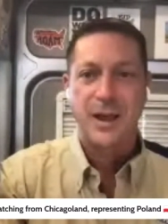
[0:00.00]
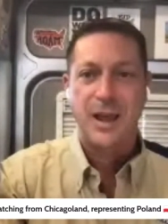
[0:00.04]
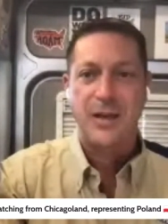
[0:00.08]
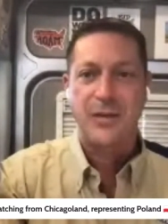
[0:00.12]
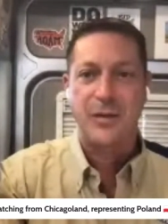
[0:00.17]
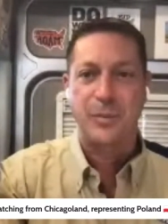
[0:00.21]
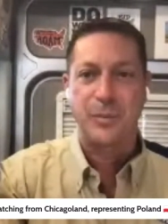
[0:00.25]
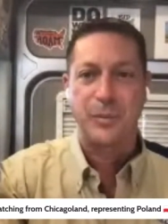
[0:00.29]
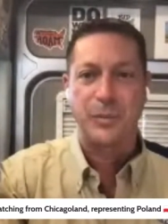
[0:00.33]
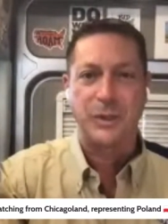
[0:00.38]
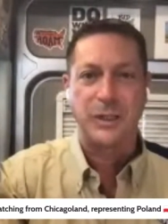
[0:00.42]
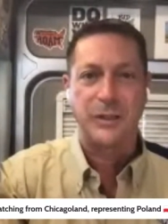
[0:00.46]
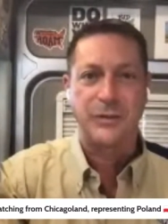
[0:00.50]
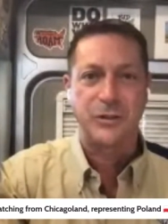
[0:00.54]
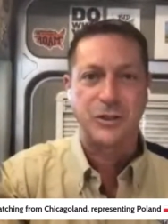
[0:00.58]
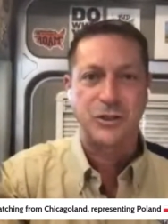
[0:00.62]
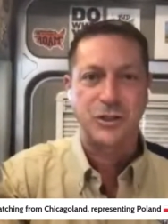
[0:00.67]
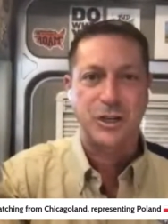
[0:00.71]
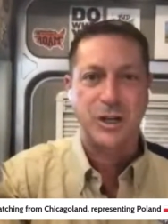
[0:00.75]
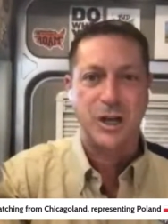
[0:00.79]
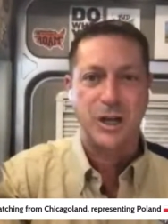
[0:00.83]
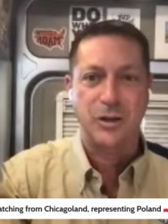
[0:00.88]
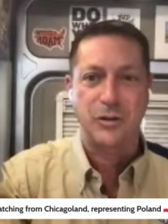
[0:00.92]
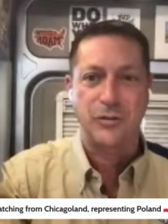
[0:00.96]
Having lived in
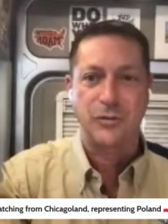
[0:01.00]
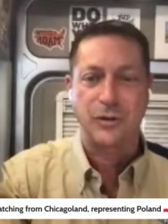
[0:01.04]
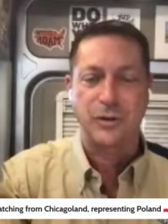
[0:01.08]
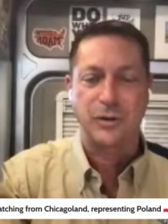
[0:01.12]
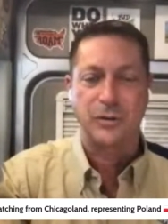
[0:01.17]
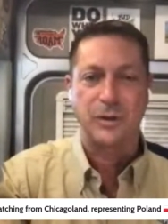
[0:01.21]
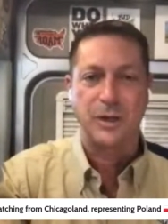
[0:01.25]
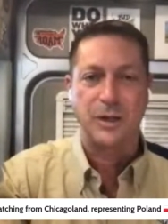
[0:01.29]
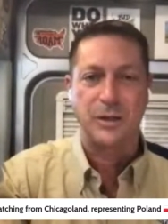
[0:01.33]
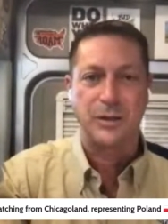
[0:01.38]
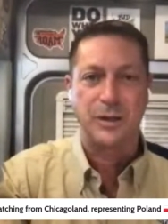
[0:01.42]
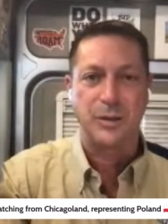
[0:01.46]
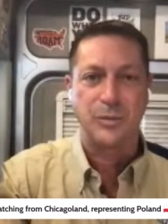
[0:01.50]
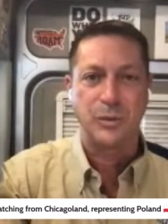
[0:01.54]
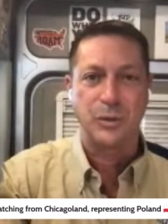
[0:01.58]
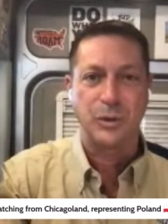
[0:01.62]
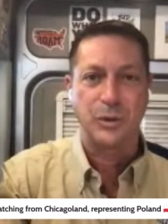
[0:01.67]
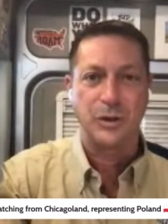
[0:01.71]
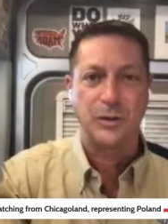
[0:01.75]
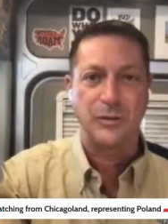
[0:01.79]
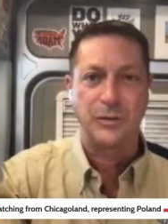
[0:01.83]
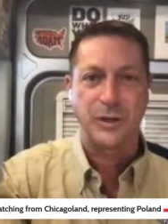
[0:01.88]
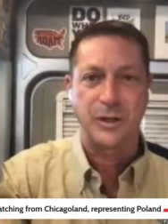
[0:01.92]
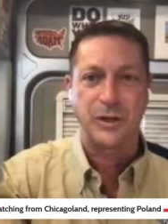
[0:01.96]
Chicago for a
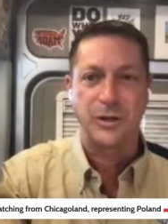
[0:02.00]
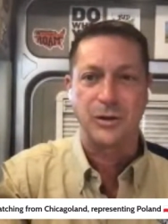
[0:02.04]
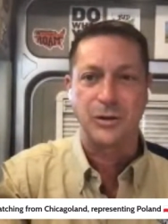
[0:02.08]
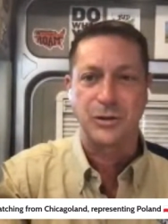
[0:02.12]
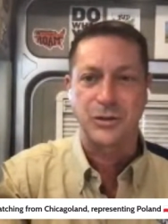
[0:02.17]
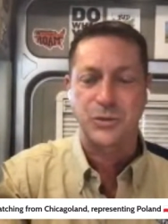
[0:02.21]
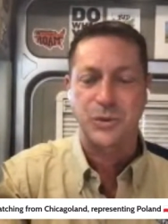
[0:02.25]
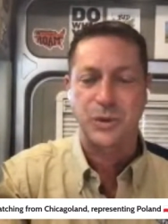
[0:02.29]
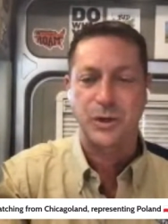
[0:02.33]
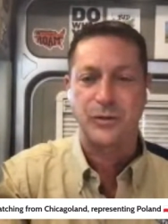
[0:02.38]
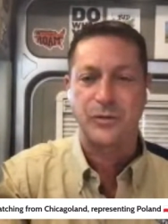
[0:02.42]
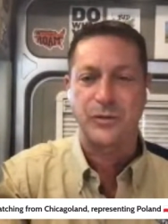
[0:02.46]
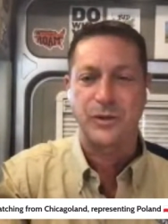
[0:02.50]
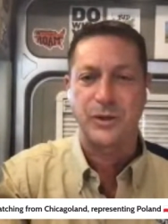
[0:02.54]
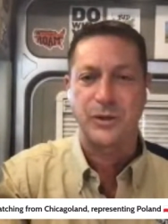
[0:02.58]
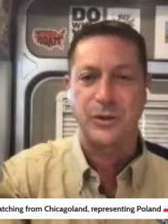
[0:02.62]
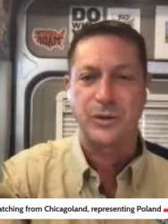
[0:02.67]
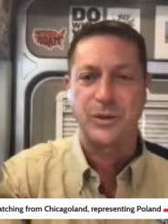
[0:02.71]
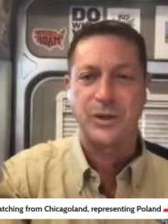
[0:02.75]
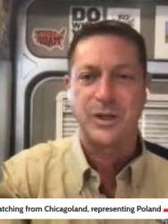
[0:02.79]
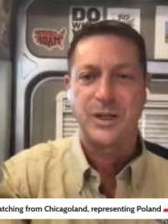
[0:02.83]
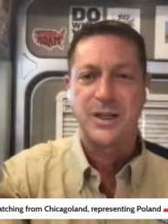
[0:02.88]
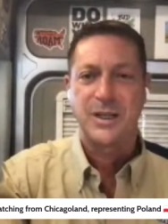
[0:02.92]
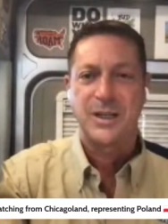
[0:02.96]
number of years, quite a
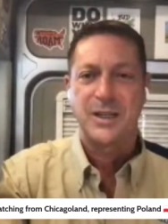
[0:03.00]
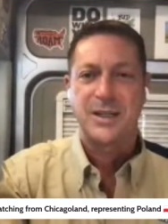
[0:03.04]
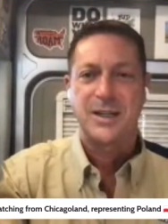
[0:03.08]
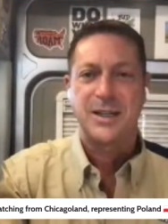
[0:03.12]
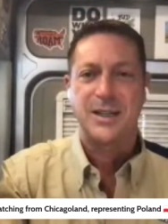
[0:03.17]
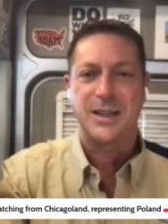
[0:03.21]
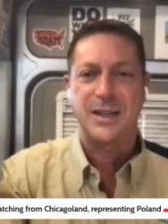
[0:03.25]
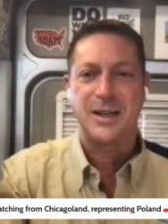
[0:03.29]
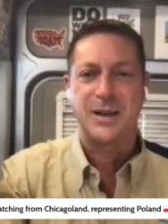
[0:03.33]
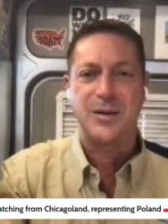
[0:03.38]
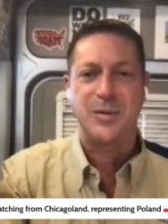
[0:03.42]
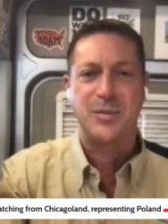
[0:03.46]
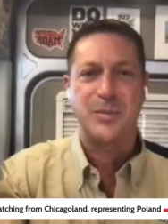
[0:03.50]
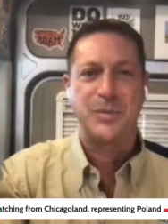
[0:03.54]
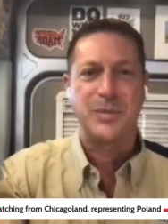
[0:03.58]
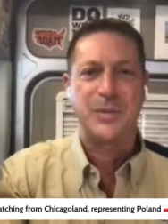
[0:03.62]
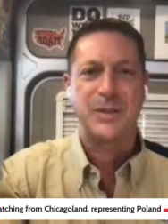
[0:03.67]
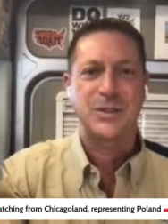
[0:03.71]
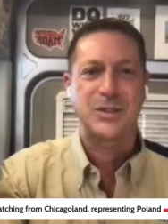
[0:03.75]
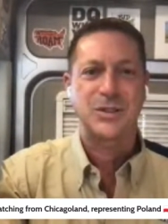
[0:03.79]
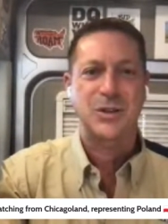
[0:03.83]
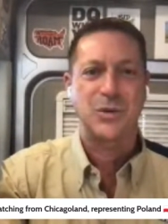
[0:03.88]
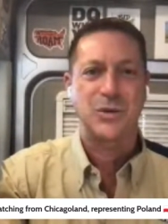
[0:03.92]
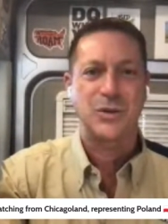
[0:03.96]
few, um,
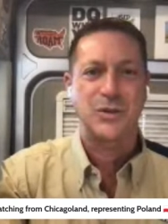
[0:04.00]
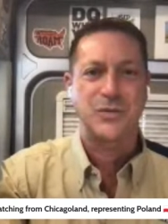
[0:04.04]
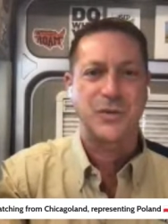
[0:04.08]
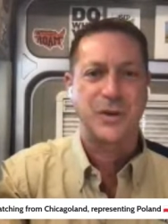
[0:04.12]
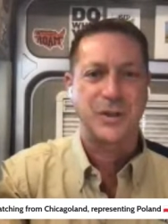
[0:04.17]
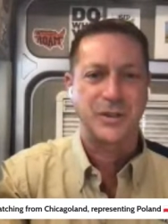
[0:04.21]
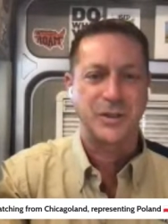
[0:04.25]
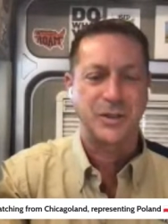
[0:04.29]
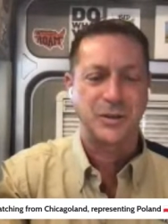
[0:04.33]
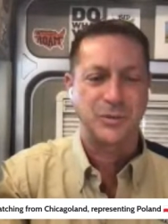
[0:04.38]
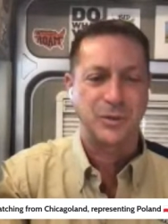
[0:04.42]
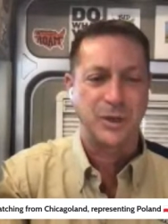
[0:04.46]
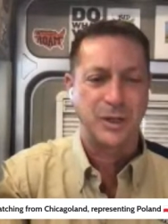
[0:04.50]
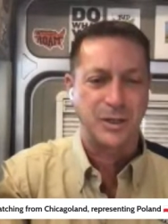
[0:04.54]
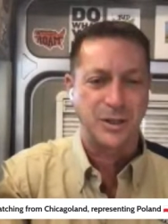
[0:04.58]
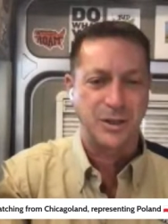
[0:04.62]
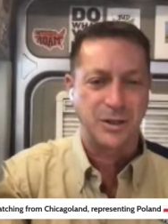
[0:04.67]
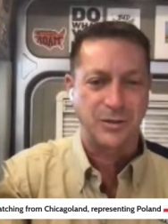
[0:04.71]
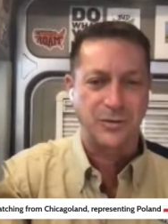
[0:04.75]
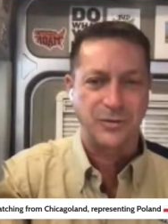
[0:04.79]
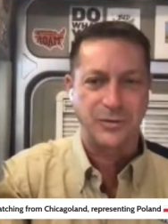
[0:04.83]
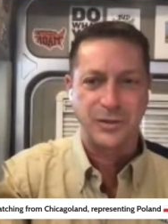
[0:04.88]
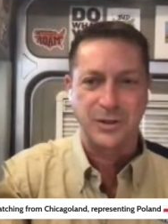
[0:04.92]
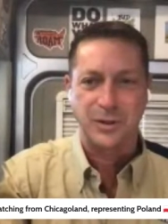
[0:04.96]
it's always fun to run to
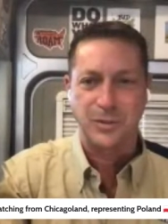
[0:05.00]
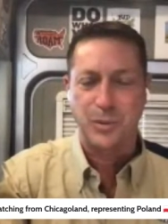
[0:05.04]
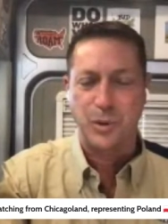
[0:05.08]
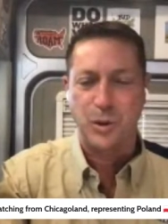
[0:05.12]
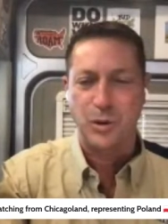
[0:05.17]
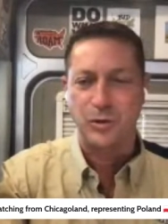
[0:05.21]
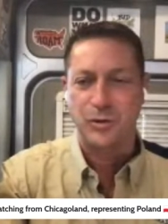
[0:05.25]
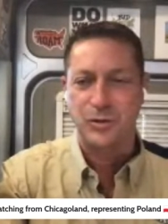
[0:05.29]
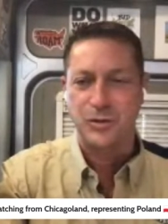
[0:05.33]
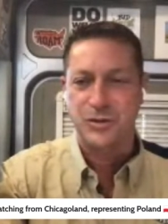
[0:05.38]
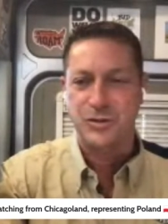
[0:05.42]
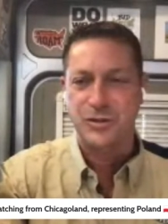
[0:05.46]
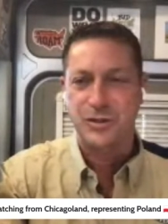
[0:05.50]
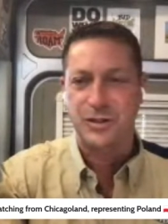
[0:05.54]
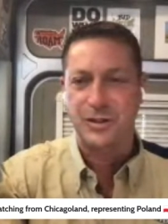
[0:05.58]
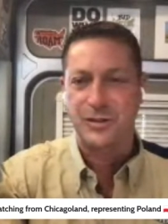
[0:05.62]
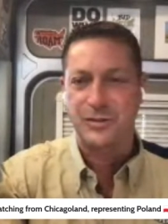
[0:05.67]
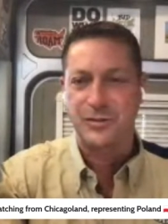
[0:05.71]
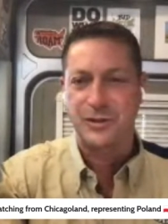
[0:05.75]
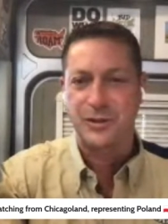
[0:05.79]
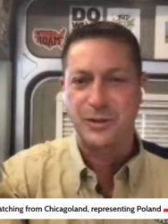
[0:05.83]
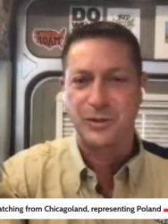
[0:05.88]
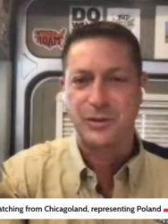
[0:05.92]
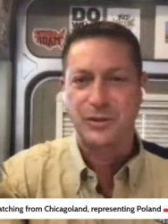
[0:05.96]
the, the Polish uh,
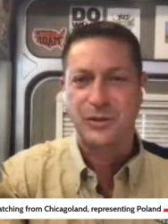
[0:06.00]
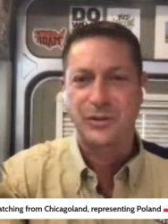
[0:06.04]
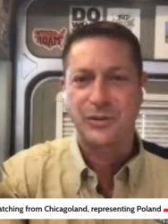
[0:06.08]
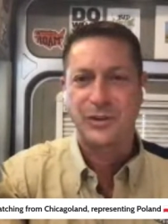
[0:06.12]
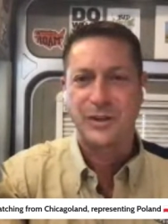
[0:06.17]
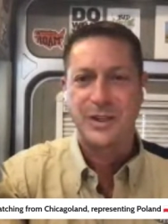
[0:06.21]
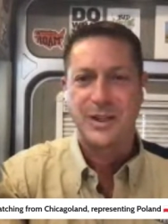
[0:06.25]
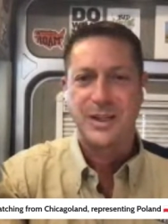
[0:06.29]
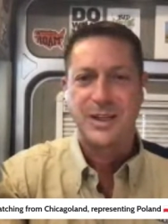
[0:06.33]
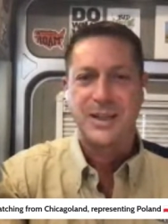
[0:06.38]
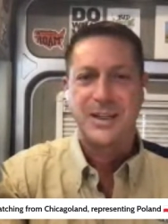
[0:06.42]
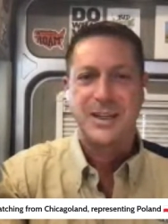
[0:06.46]
folks.